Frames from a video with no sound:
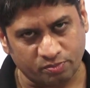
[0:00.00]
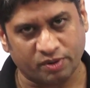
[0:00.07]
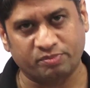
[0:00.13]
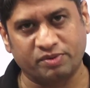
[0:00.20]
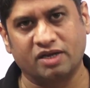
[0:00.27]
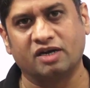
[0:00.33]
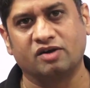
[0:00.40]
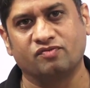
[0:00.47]
So
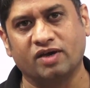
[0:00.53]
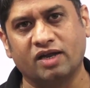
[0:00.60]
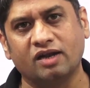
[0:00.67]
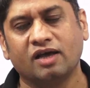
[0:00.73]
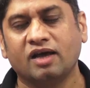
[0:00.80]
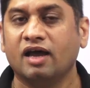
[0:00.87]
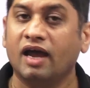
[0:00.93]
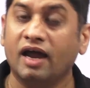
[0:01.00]
prepare it
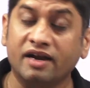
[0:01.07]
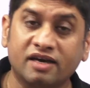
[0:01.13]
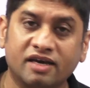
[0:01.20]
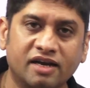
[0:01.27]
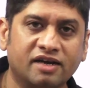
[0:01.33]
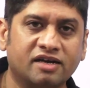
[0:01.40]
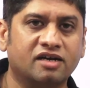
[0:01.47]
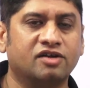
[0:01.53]
well and
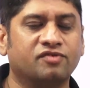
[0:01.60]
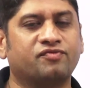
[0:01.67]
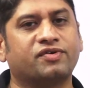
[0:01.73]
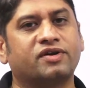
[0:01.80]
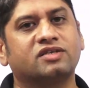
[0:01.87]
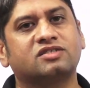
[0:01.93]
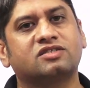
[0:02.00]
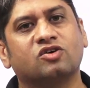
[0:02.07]
create a
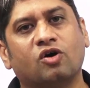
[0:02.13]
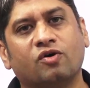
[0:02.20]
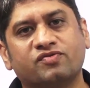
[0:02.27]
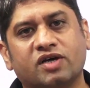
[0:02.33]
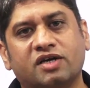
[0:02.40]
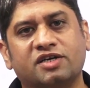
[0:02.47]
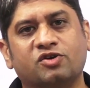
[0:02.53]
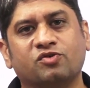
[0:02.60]
difference
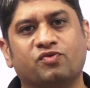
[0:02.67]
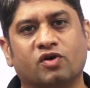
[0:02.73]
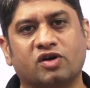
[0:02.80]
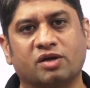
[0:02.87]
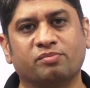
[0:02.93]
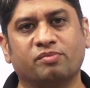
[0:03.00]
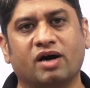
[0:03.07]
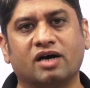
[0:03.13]
of 30 to
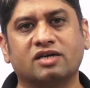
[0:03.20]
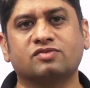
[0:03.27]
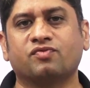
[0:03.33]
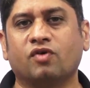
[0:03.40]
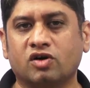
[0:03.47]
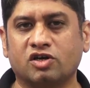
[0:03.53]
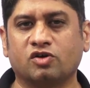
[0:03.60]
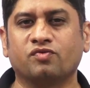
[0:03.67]
40 marks,
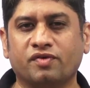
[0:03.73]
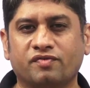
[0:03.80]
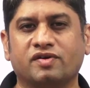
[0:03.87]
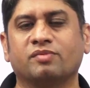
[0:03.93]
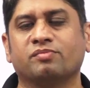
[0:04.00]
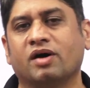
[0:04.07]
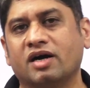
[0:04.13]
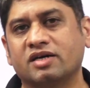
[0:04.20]
40 to
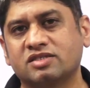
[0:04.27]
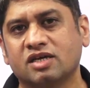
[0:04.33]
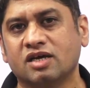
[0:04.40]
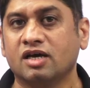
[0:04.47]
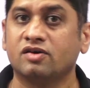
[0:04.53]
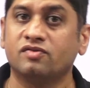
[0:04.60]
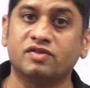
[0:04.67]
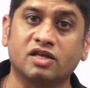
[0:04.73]
50 marks
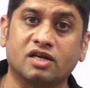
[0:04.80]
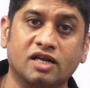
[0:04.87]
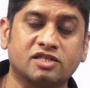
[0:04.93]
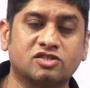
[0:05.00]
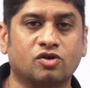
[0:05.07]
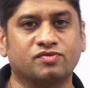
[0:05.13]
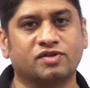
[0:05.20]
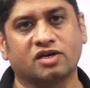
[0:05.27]
with the
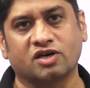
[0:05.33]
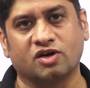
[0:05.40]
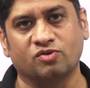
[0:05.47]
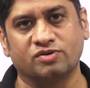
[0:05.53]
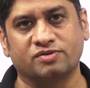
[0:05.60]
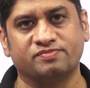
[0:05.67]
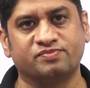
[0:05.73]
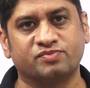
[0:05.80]
rest of the
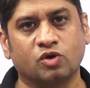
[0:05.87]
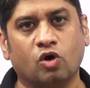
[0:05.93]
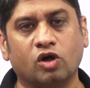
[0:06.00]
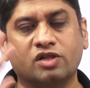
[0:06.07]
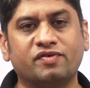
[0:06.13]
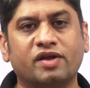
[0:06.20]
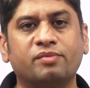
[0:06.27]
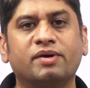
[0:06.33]
crowd.
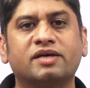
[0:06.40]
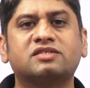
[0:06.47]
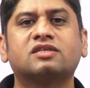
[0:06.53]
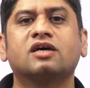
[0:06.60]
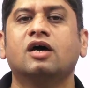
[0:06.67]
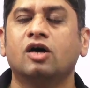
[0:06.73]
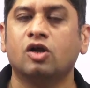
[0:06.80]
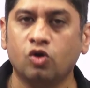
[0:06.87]
All the very
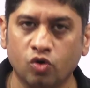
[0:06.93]
best.